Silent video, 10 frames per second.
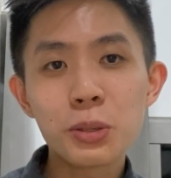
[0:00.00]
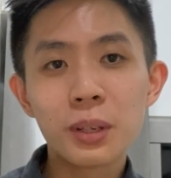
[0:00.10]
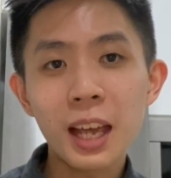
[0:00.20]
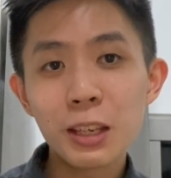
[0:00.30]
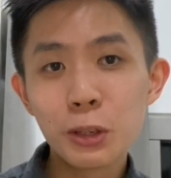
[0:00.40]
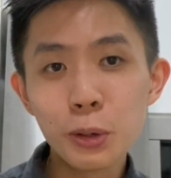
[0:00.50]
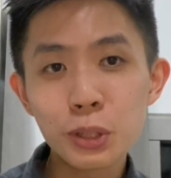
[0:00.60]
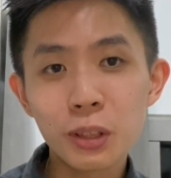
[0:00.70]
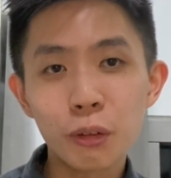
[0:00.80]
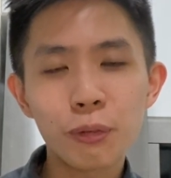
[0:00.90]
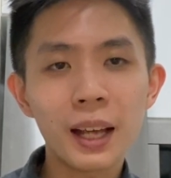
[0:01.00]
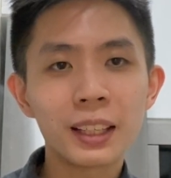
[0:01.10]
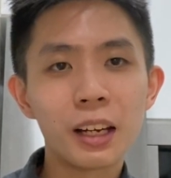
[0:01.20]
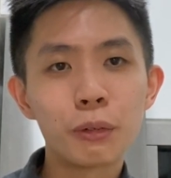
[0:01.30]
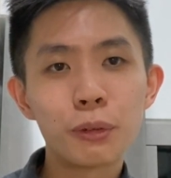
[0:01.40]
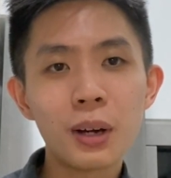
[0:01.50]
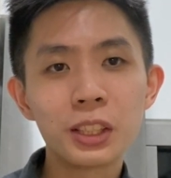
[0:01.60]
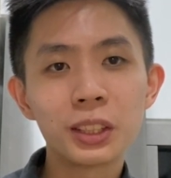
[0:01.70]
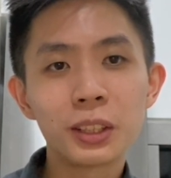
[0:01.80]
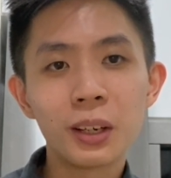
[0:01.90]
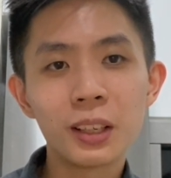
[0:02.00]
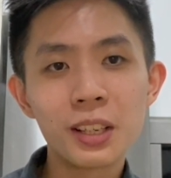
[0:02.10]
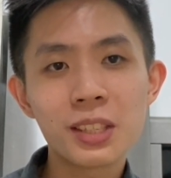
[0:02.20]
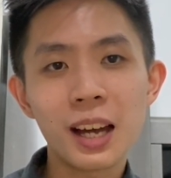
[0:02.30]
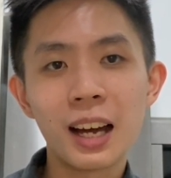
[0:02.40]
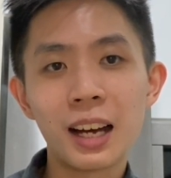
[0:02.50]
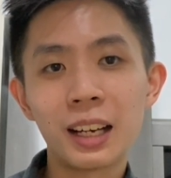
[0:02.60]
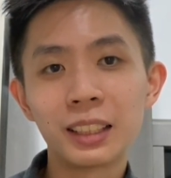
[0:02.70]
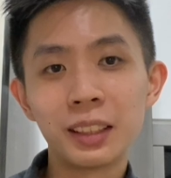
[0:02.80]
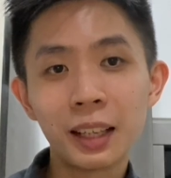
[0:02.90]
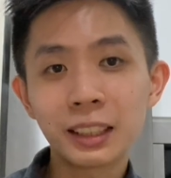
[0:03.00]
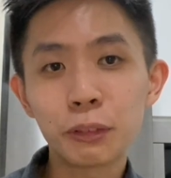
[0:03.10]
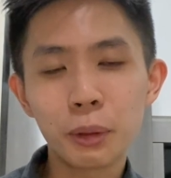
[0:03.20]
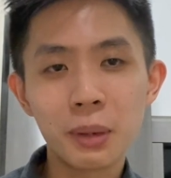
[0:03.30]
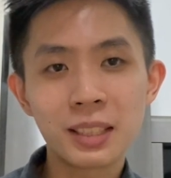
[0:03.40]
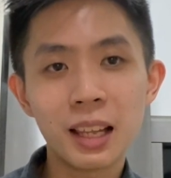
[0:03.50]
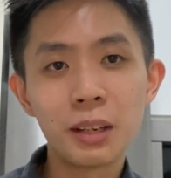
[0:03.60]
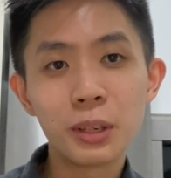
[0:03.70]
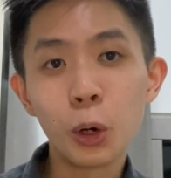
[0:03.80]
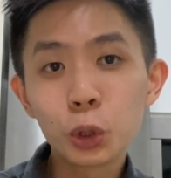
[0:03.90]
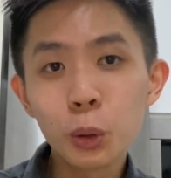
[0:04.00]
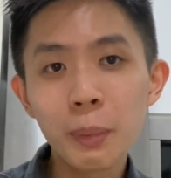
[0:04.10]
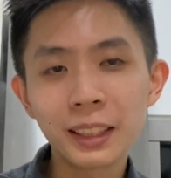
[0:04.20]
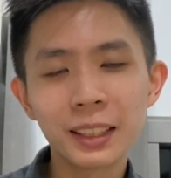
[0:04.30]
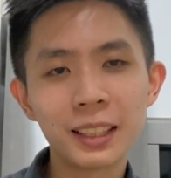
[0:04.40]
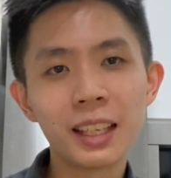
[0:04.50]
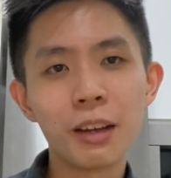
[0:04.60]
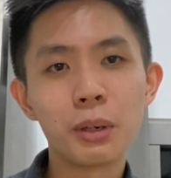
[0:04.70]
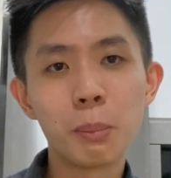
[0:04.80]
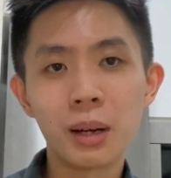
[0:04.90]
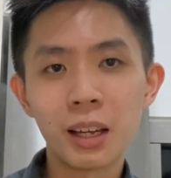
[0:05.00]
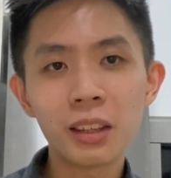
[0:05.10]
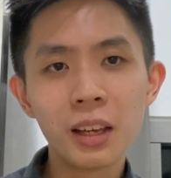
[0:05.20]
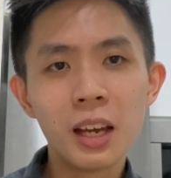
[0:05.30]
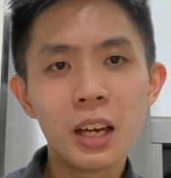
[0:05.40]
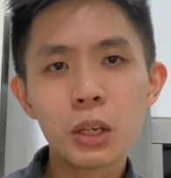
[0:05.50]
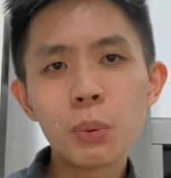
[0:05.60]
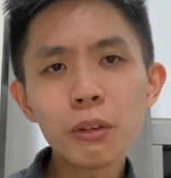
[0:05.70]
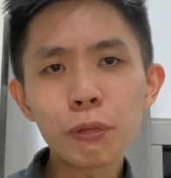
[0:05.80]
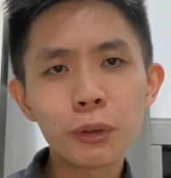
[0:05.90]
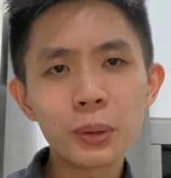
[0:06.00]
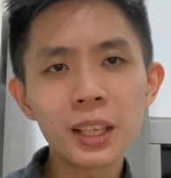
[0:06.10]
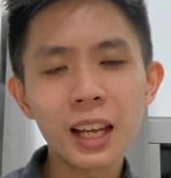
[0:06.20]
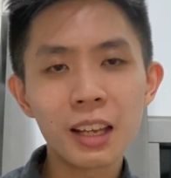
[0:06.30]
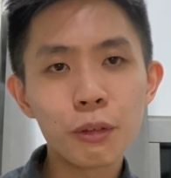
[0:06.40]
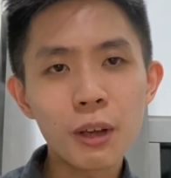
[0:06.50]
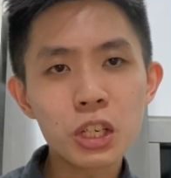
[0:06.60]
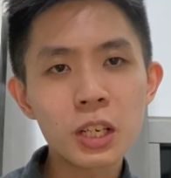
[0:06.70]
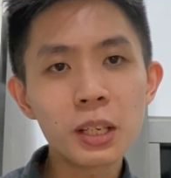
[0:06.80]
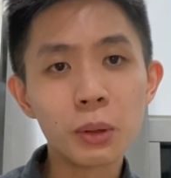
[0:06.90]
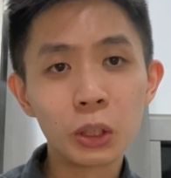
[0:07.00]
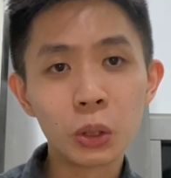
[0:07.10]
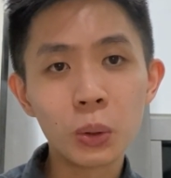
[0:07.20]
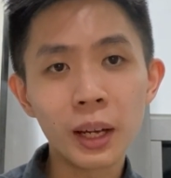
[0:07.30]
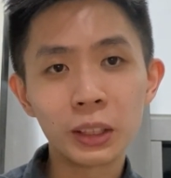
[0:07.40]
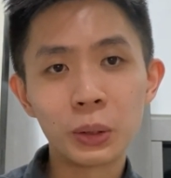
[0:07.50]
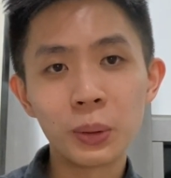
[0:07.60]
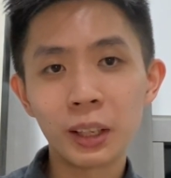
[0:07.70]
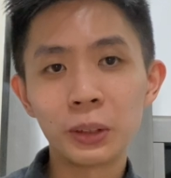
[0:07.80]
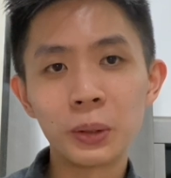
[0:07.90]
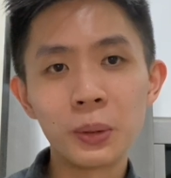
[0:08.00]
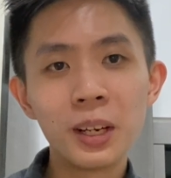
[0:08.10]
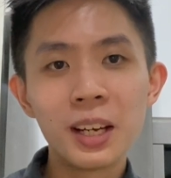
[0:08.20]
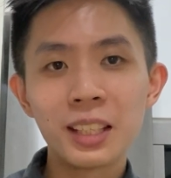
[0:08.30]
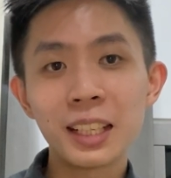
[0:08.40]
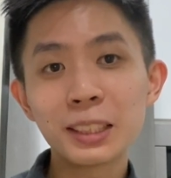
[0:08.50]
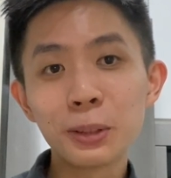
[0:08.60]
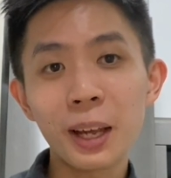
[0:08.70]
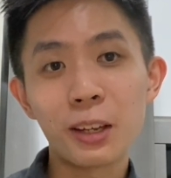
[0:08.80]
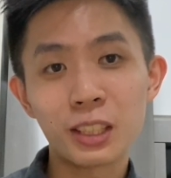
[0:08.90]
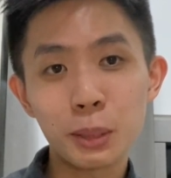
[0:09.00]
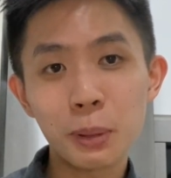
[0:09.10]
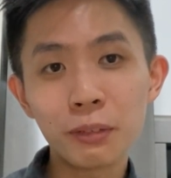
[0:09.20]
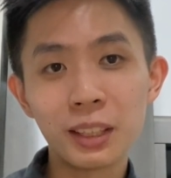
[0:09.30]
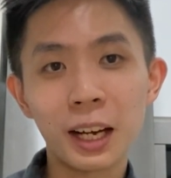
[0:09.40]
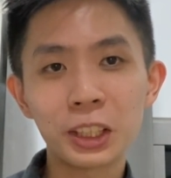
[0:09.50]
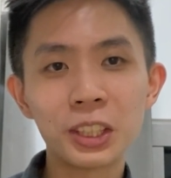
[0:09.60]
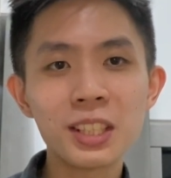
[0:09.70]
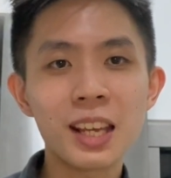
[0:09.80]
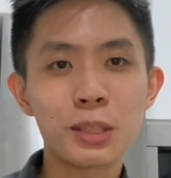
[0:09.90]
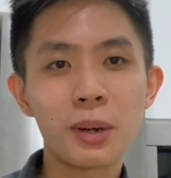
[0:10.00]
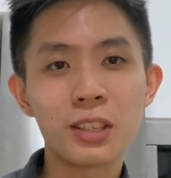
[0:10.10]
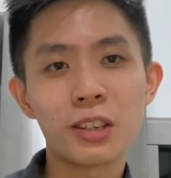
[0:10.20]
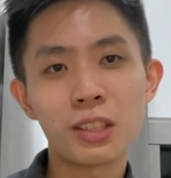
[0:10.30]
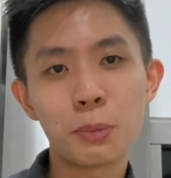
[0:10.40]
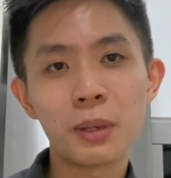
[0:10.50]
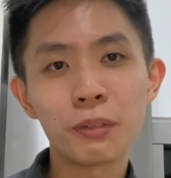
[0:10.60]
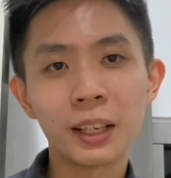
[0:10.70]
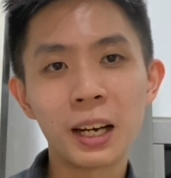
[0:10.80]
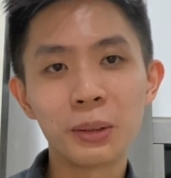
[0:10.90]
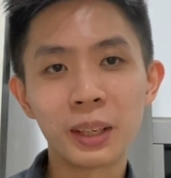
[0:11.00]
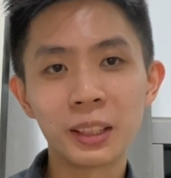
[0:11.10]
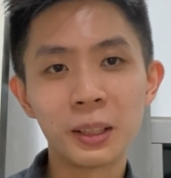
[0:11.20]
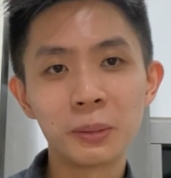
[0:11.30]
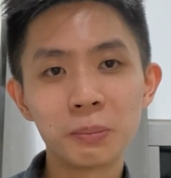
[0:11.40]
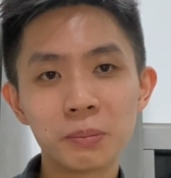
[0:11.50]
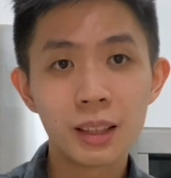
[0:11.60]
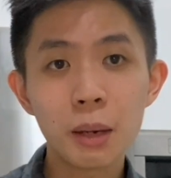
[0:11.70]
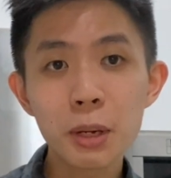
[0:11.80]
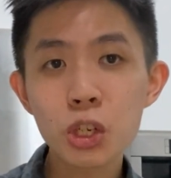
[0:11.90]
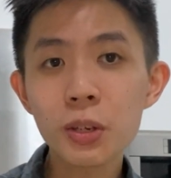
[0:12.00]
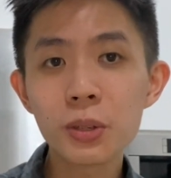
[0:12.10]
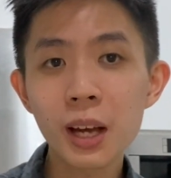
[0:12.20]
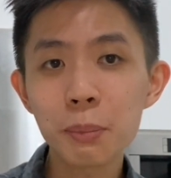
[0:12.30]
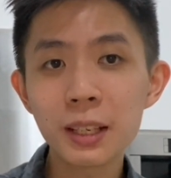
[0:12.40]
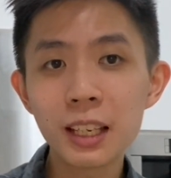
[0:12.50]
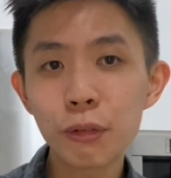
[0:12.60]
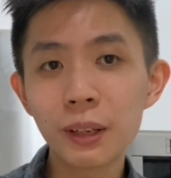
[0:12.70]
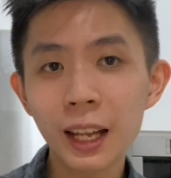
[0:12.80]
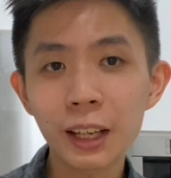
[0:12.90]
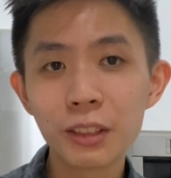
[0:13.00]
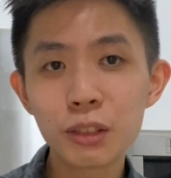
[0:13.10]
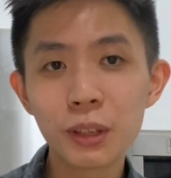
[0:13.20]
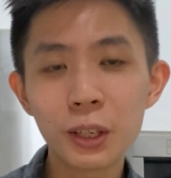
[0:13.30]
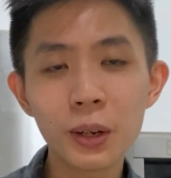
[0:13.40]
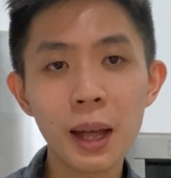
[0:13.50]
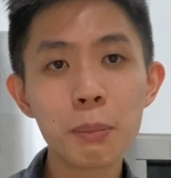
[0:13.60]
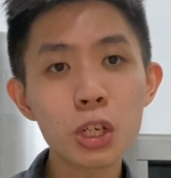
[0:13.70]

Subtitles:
you get used to the fact that a few $100s are deducted from your salary automatically every month, you won't feel it, and eventually it will grow and grow and grow. Just look at your CPF deductions as well as your CPF account right now. Now make sure you help me leave a like on this video and make